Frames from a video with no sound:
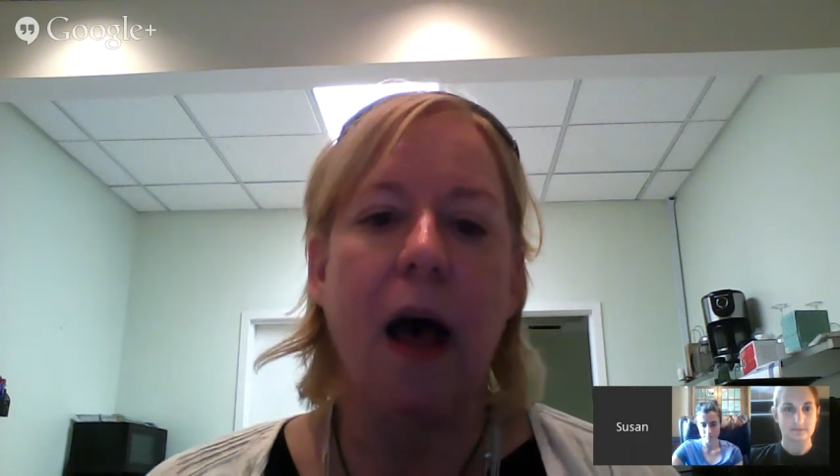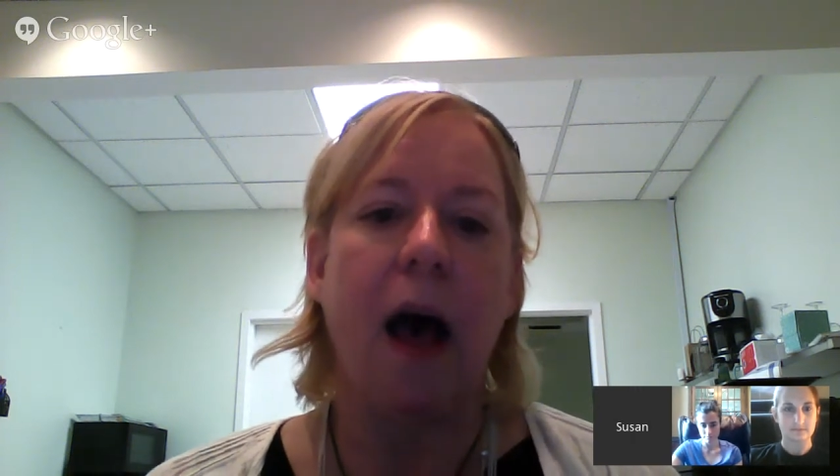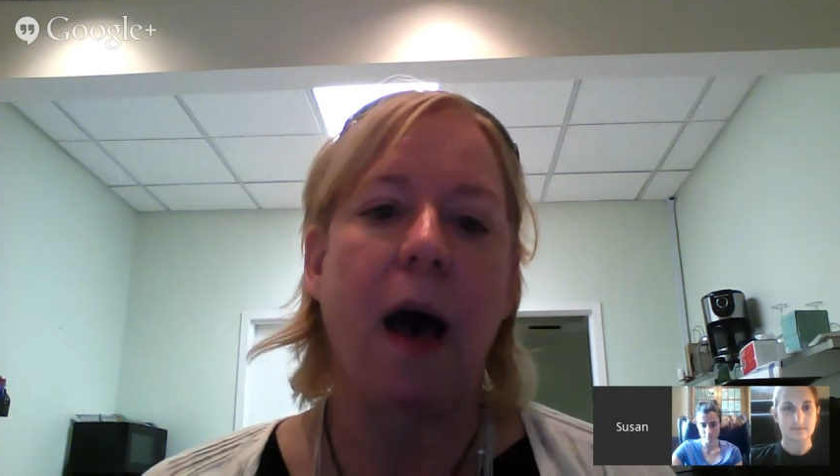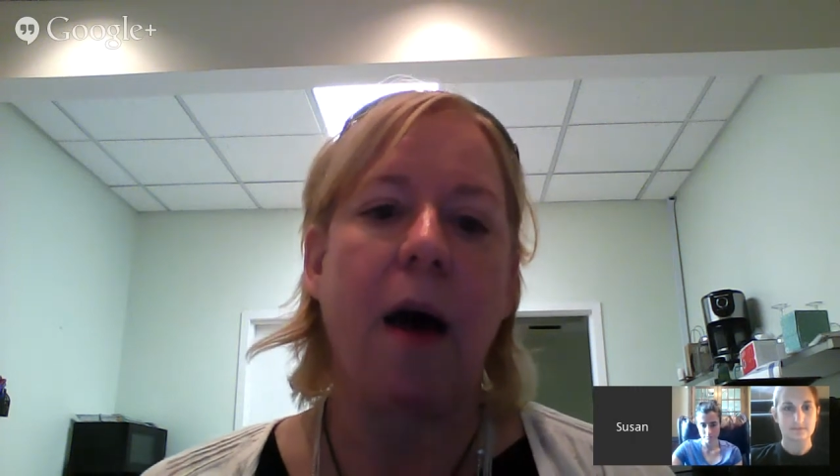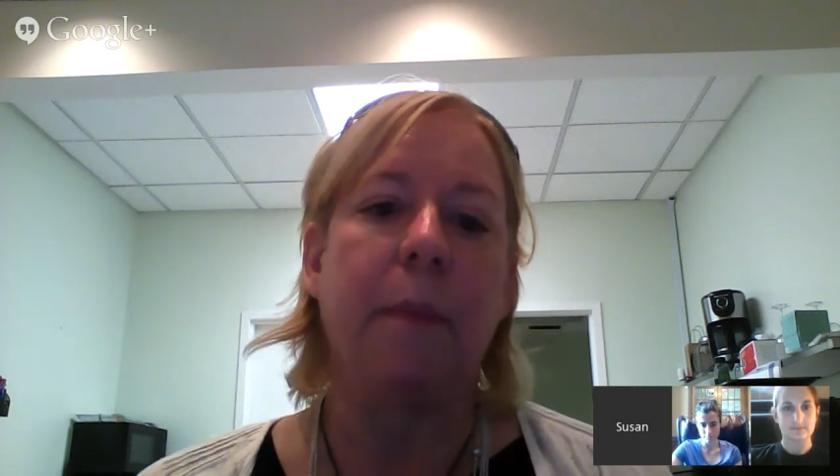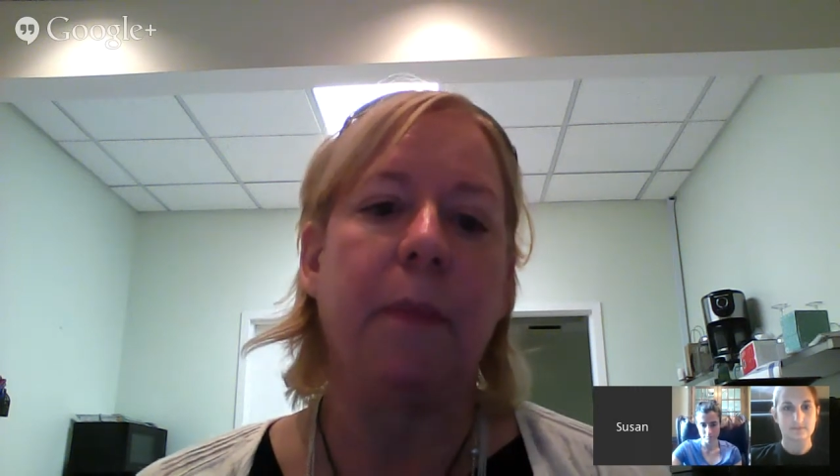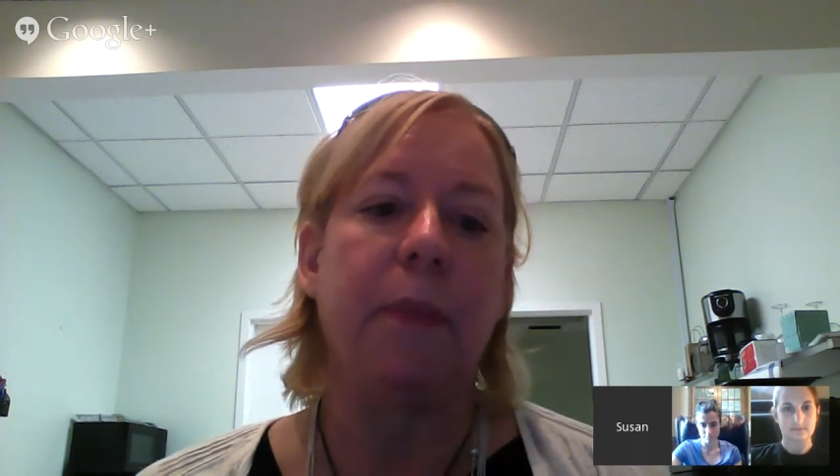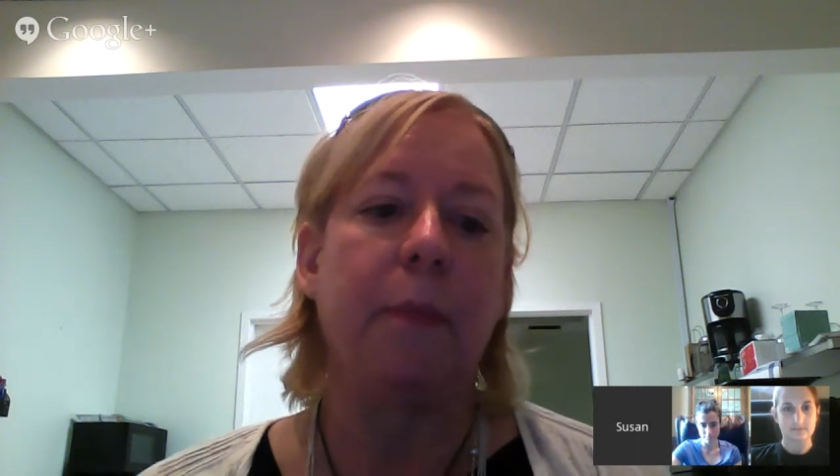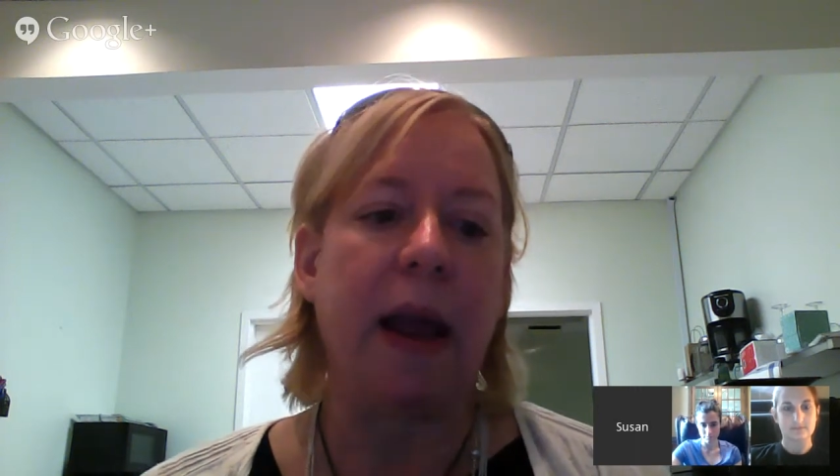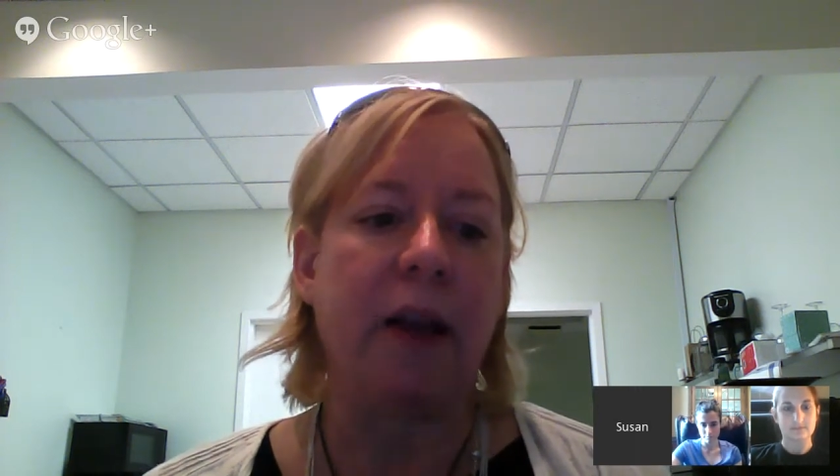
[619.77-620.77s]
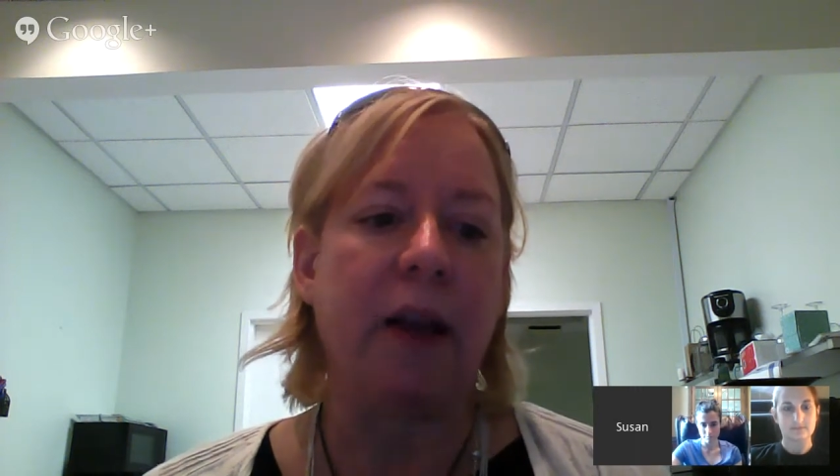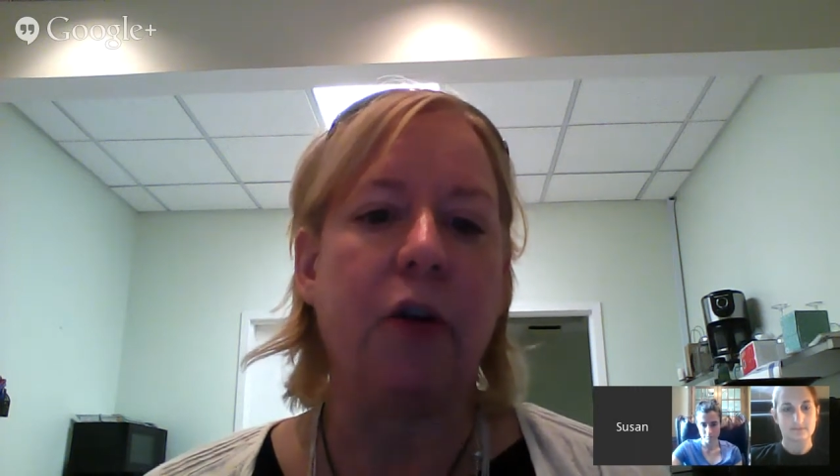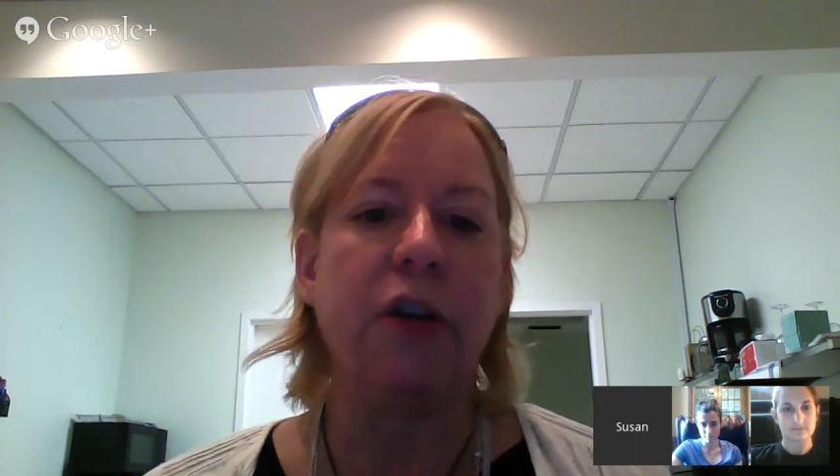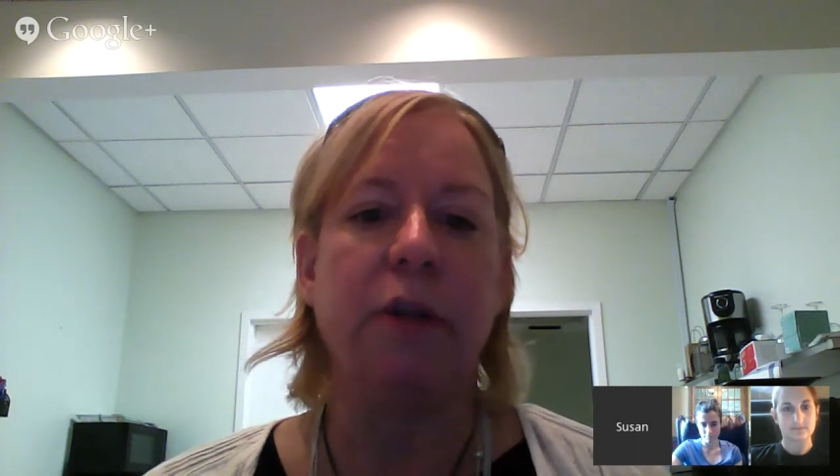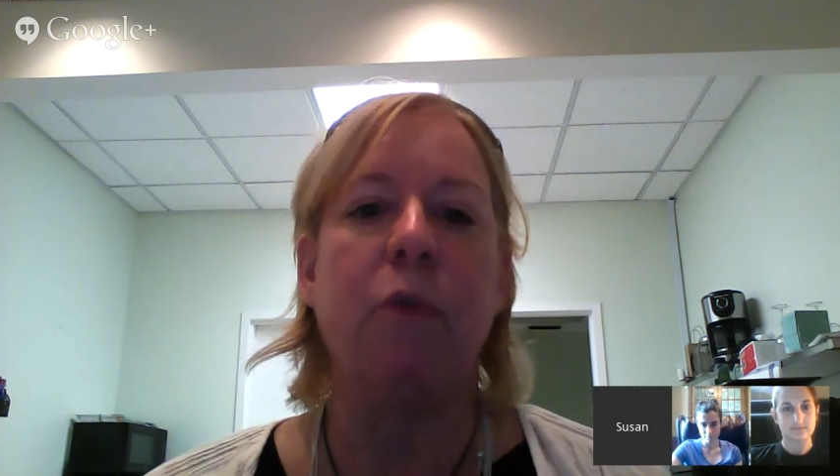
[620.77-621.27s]
By
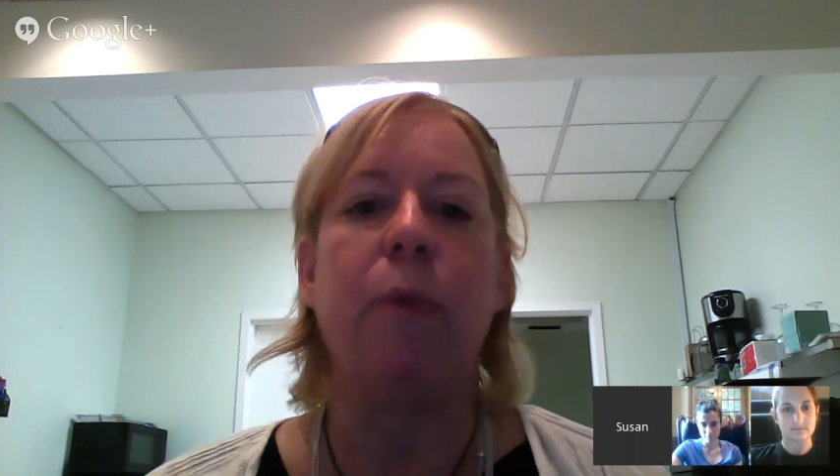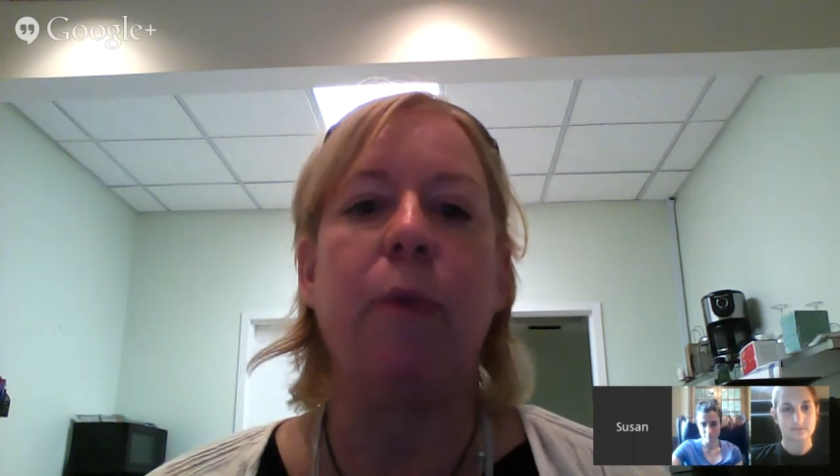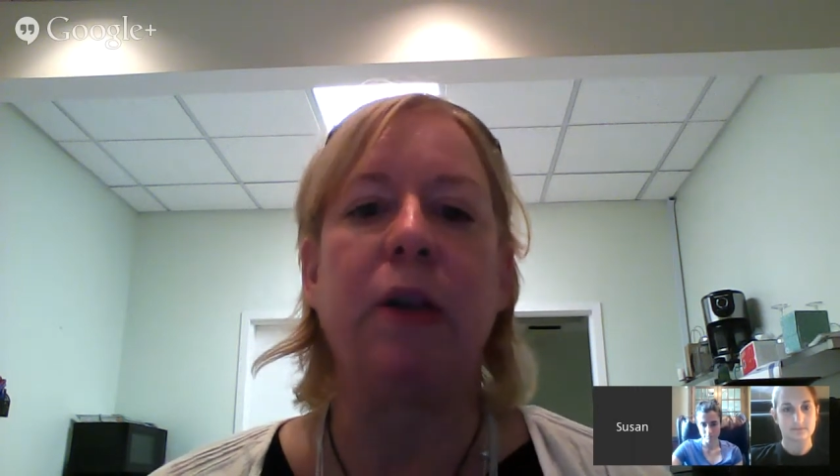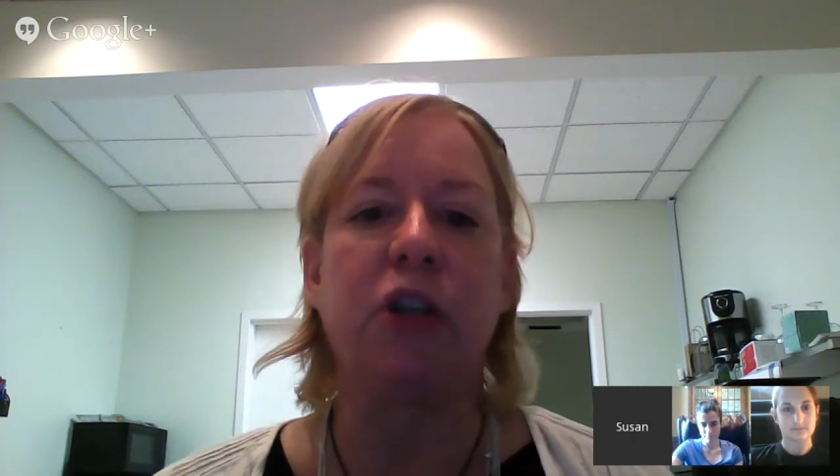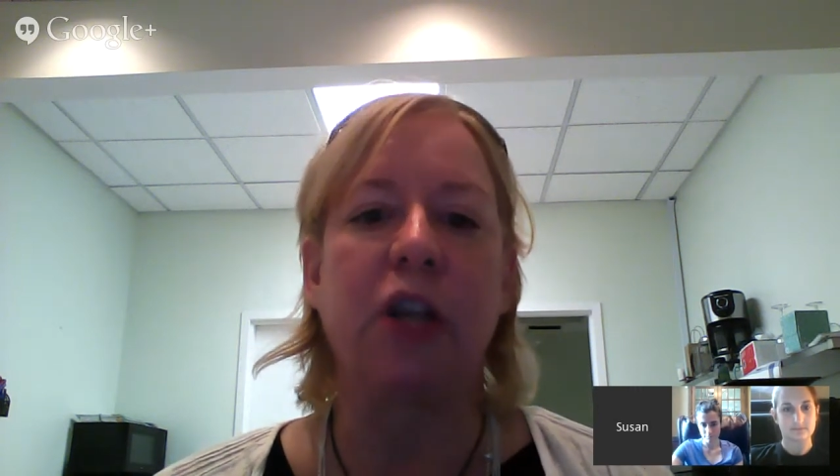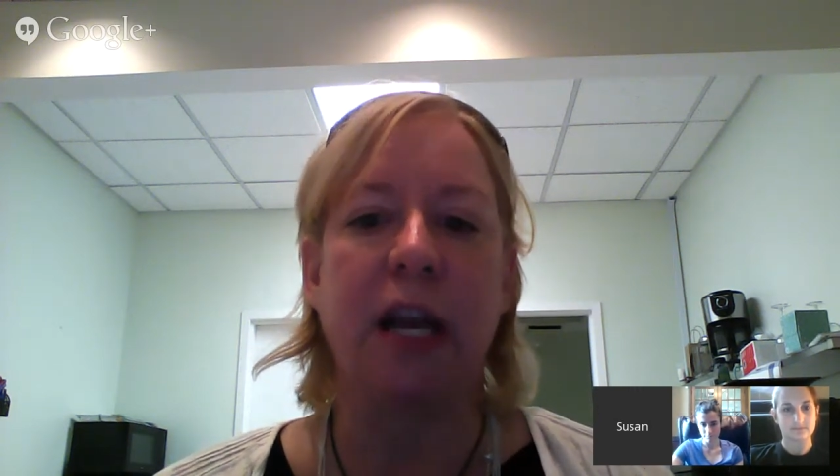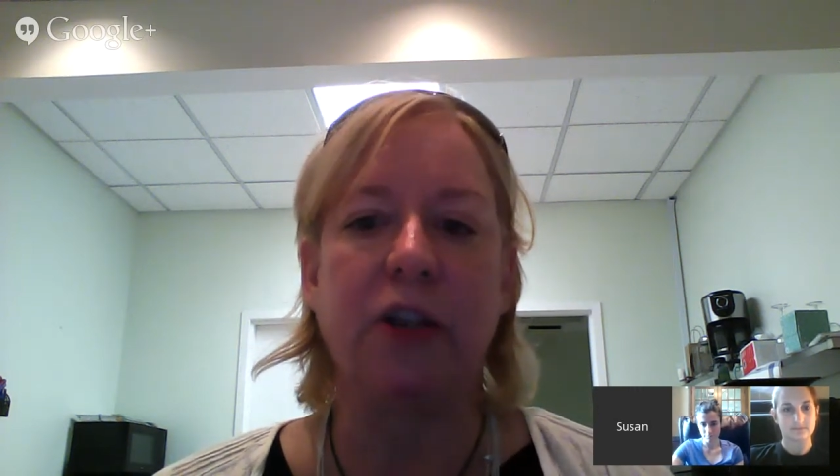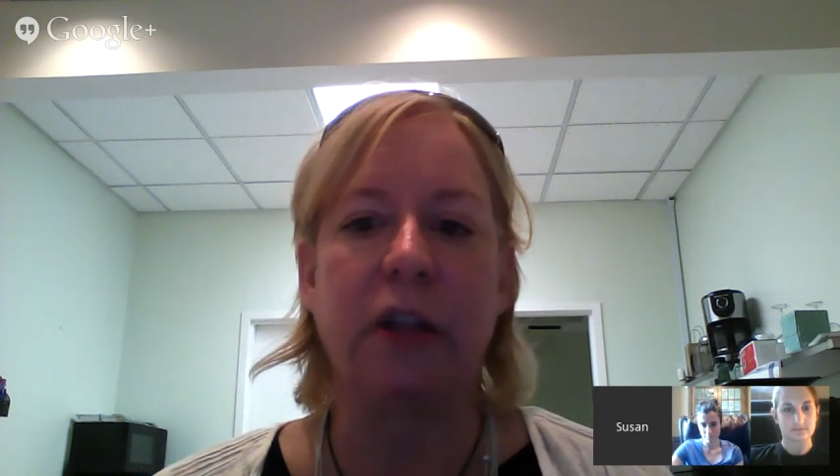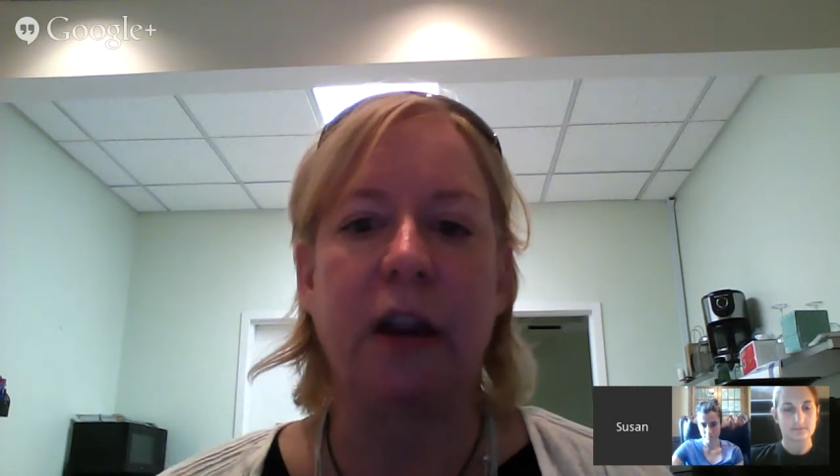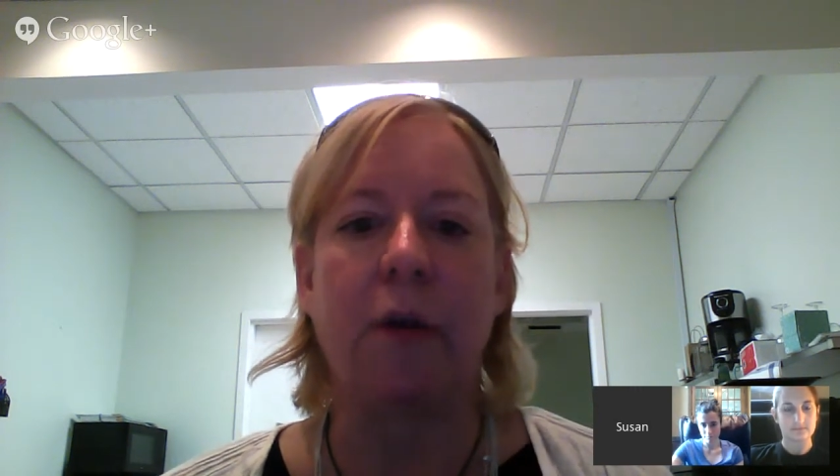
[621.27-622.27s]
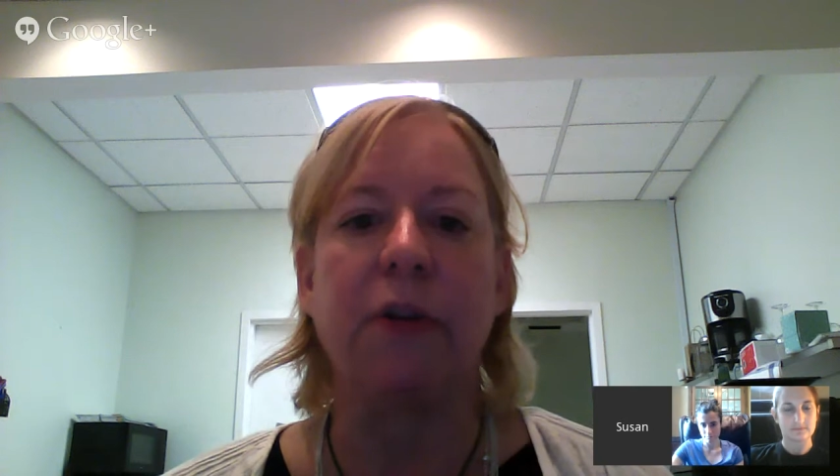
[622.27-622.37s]
encouraging movement and change in there,